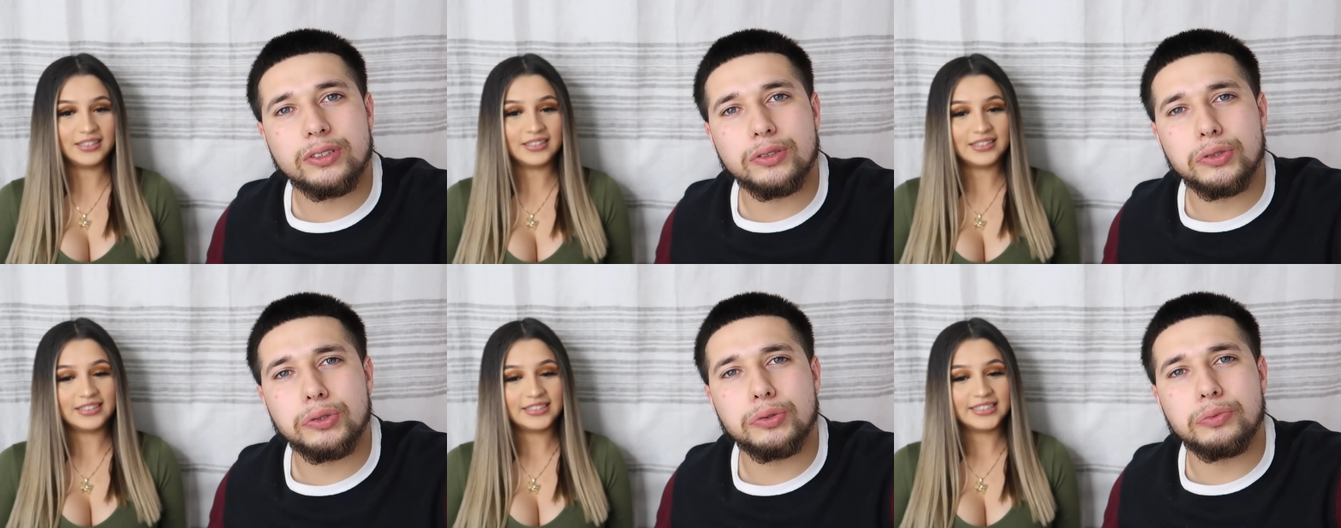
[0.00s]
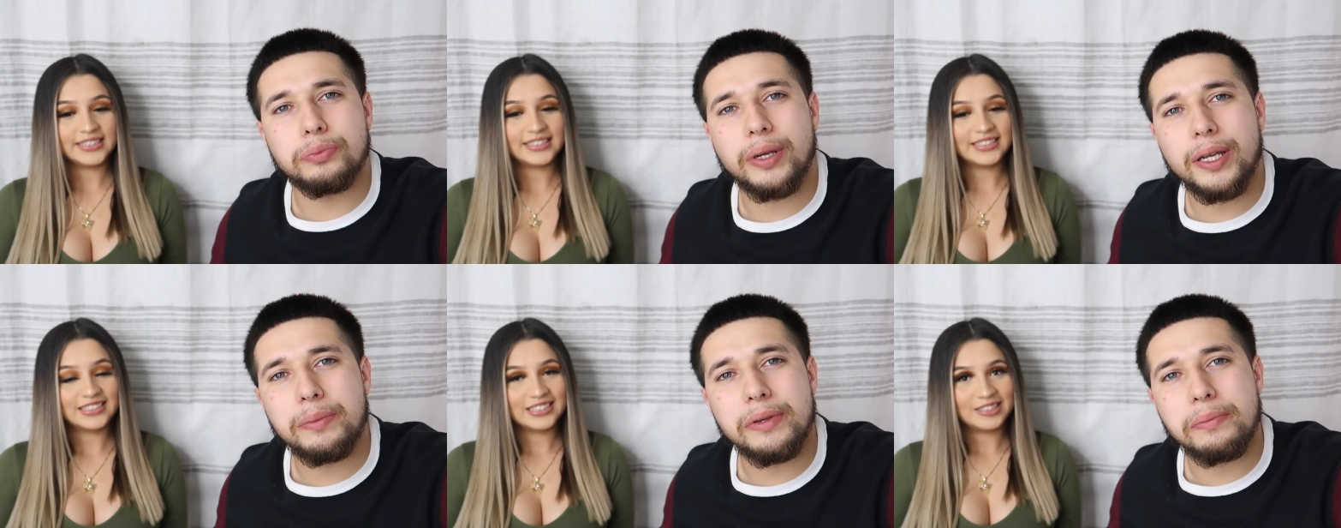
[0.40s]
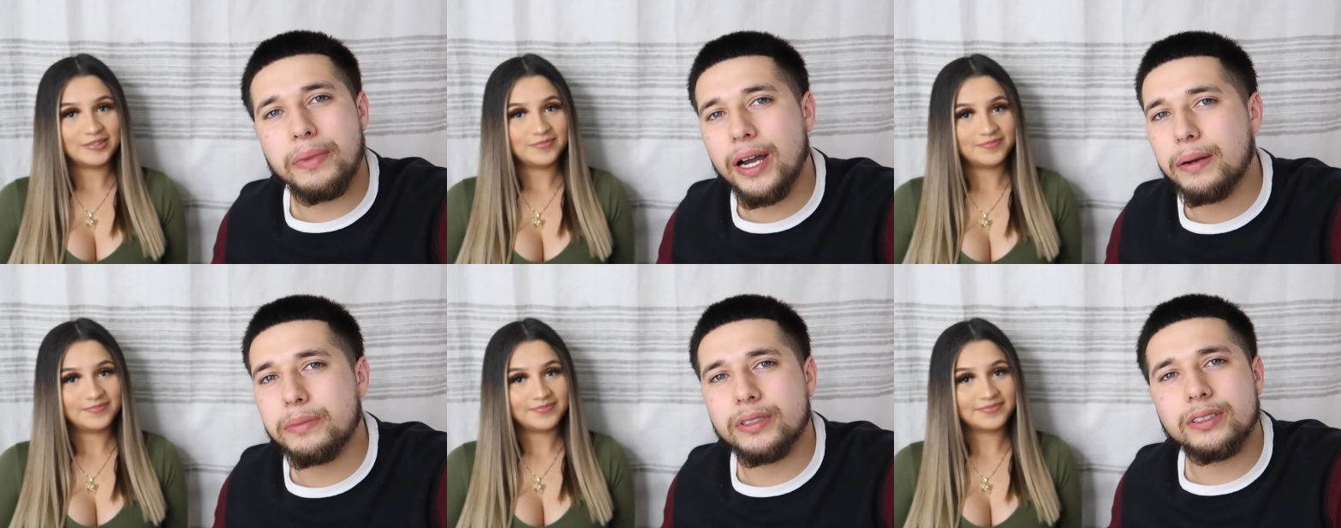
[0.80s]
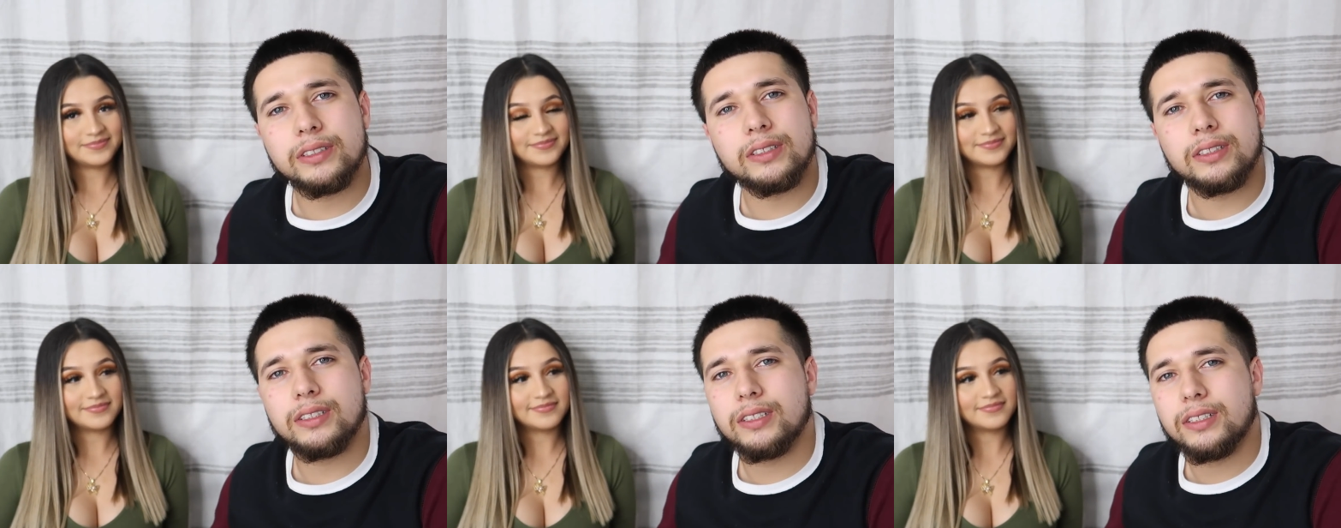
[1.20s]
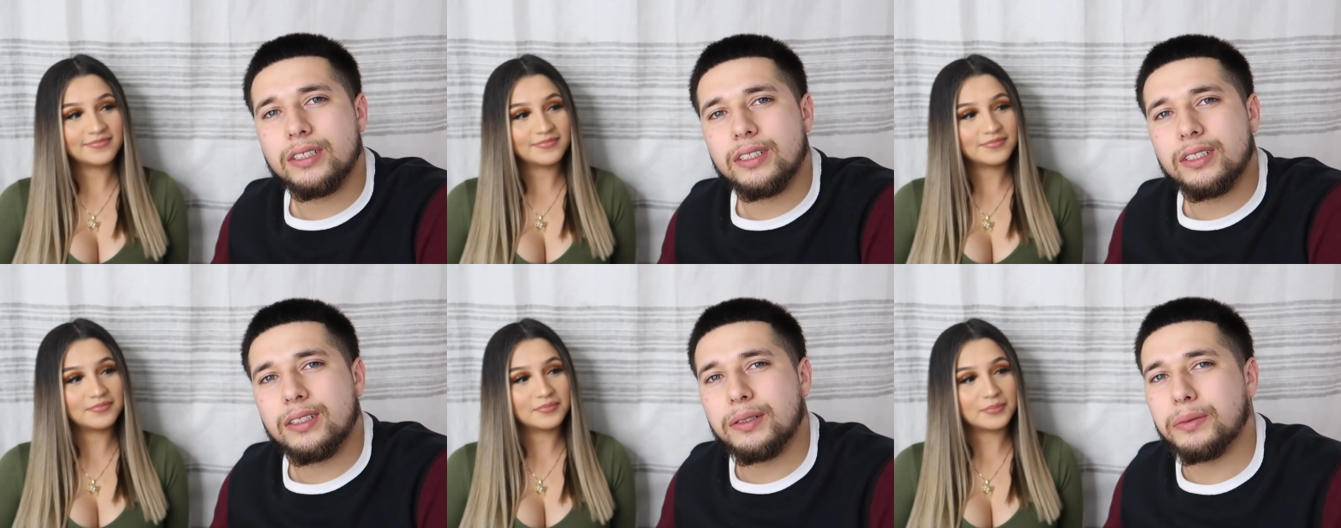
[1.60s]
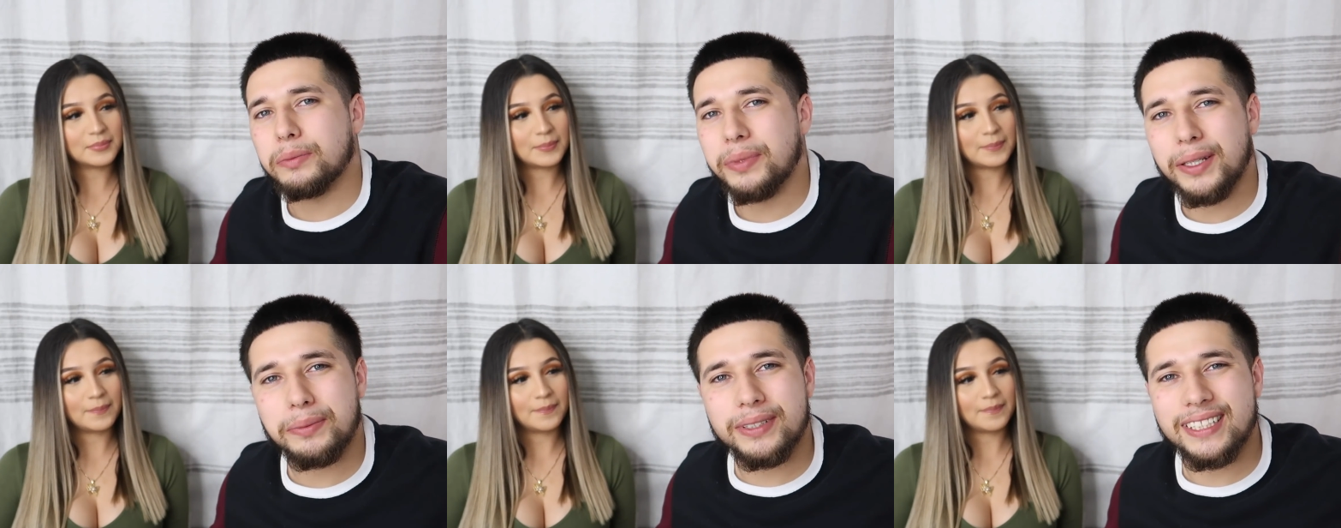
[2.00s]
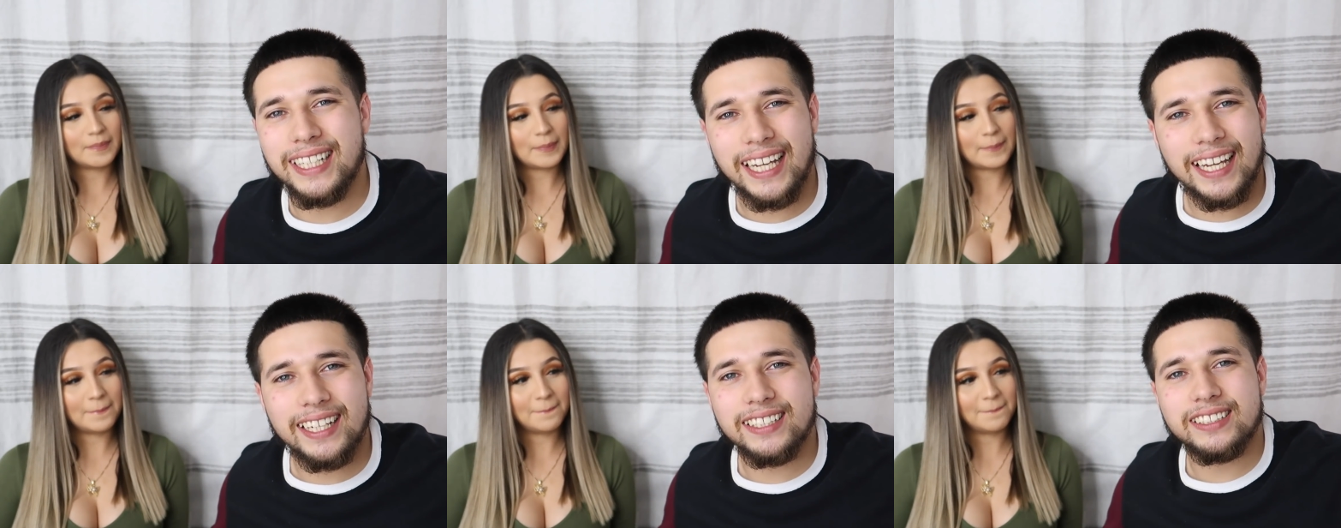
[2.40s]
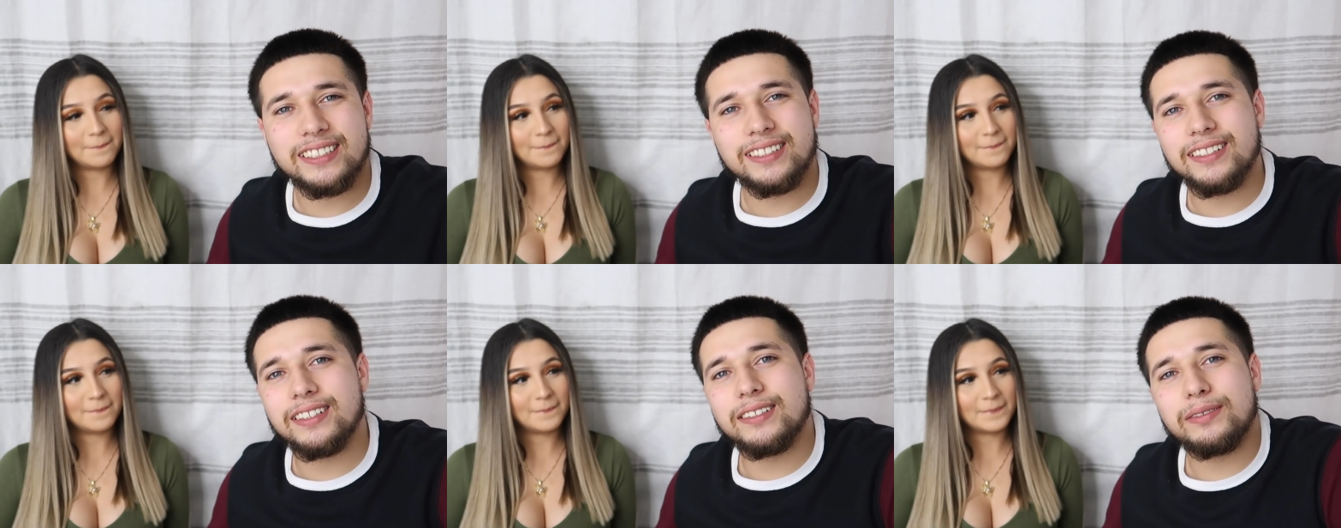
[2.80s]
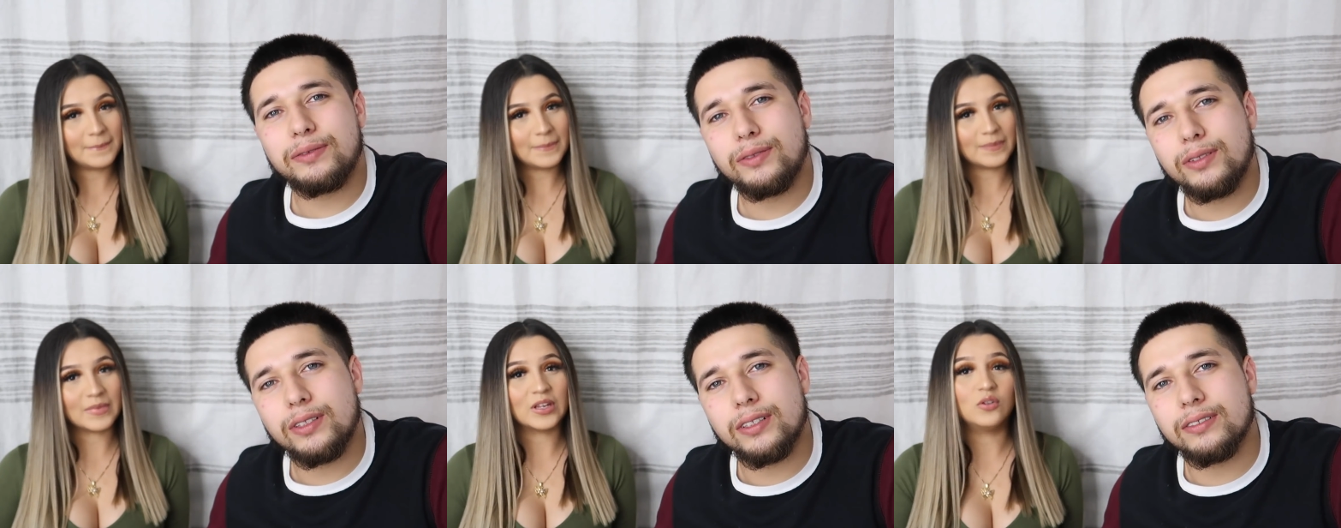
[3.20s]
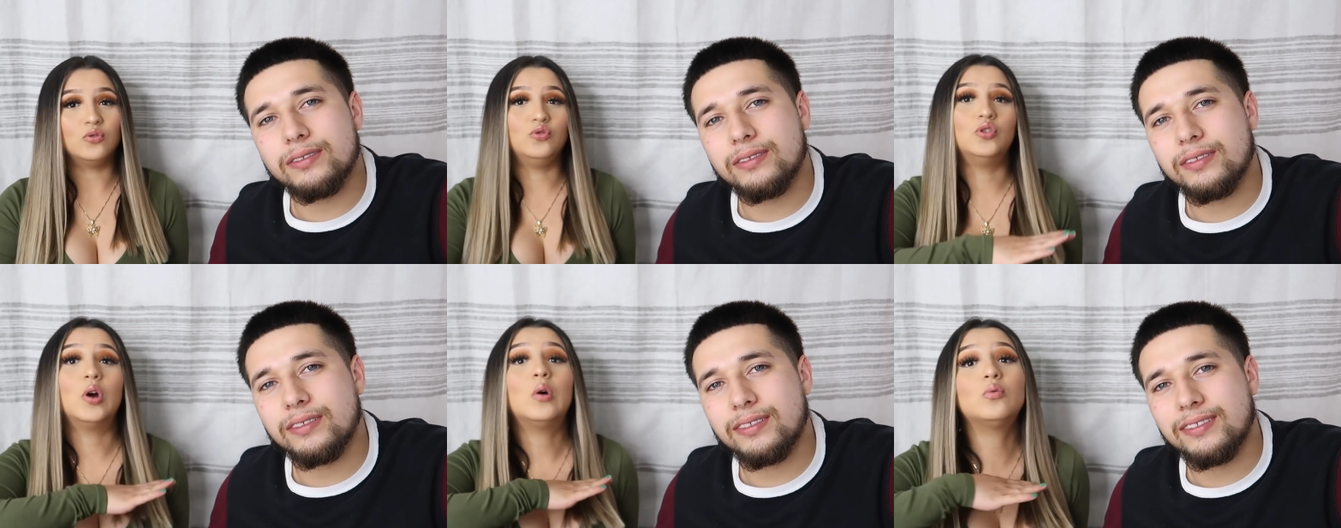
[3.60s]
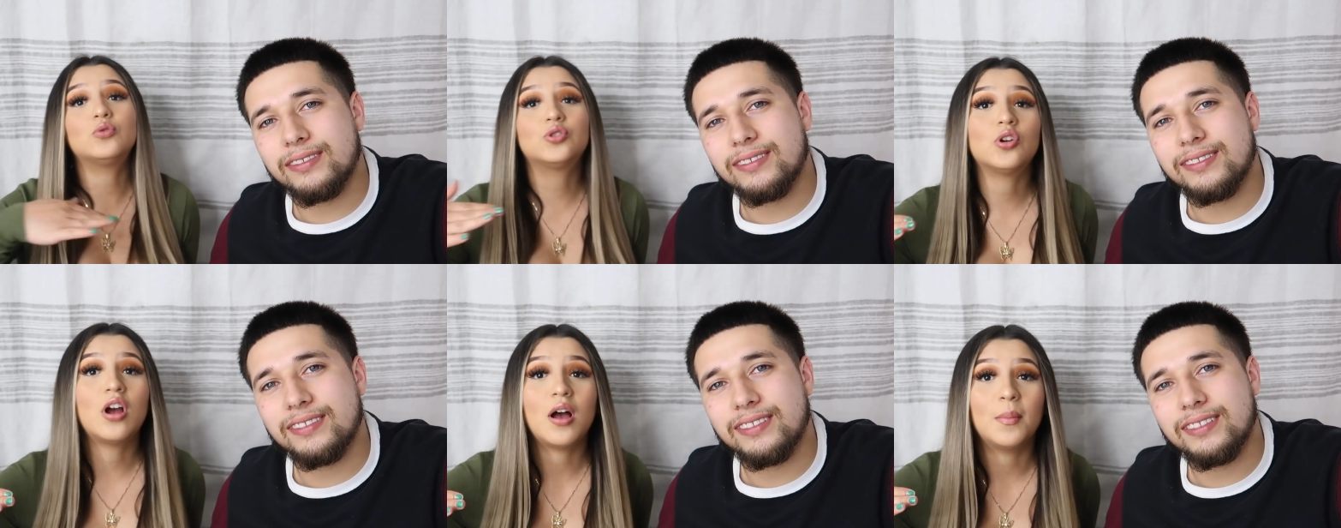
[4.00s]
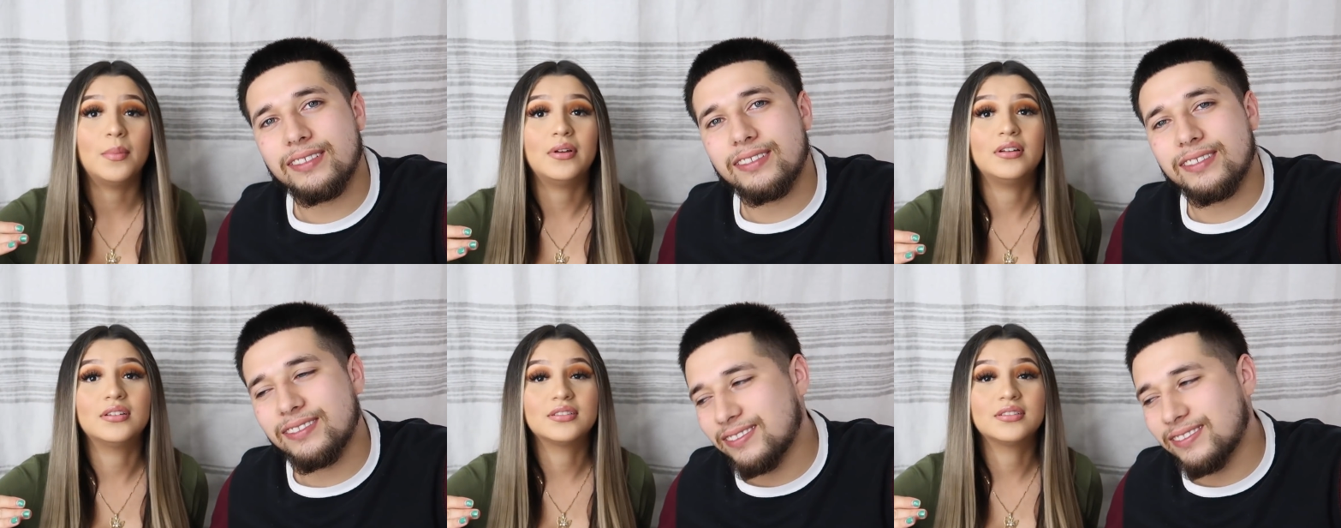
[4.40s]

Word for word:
Speaker 1: to baby mama baby daddy stuff you know no drama